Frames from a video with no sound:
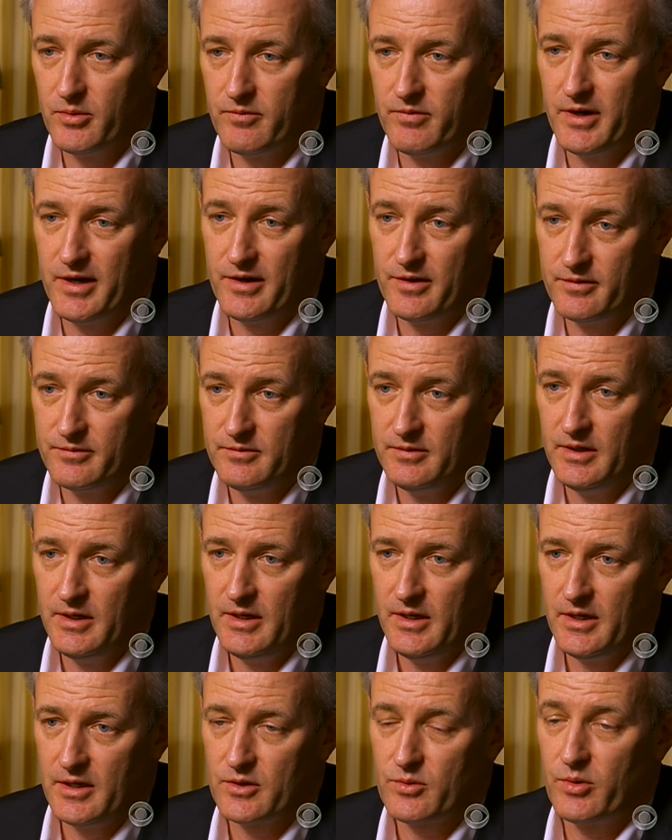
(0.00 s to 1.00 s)
We've hired
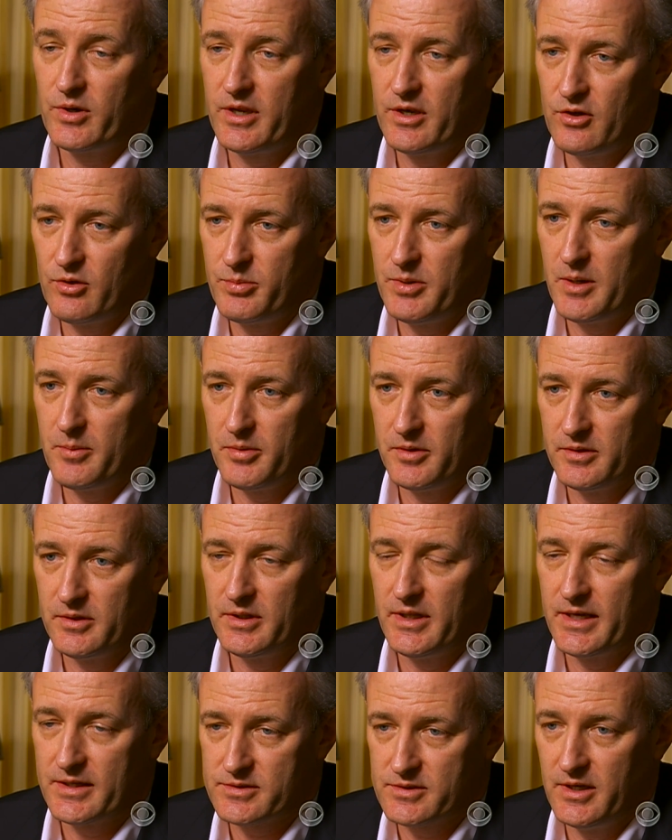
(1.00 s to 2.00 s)
twenty new people in the
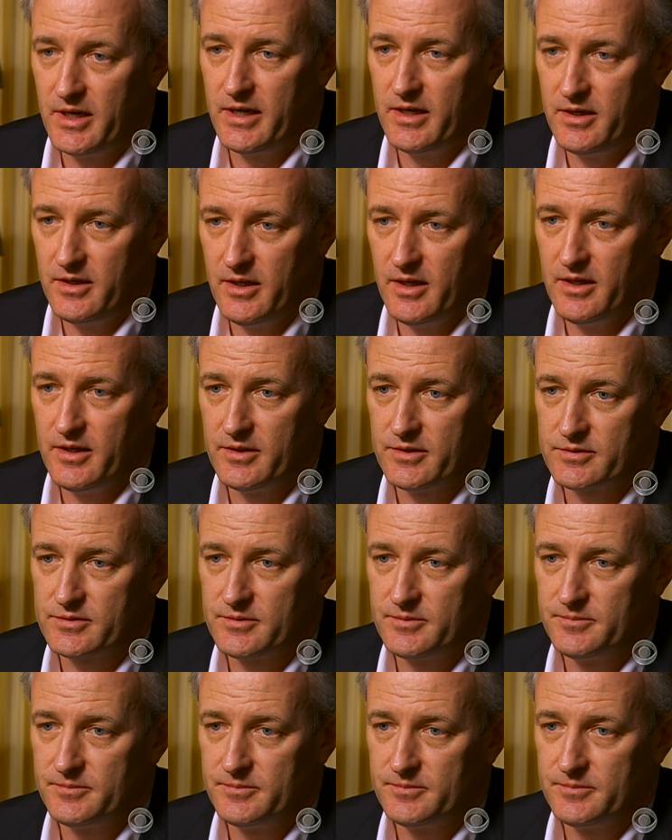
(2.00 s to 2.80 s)
last ninety days.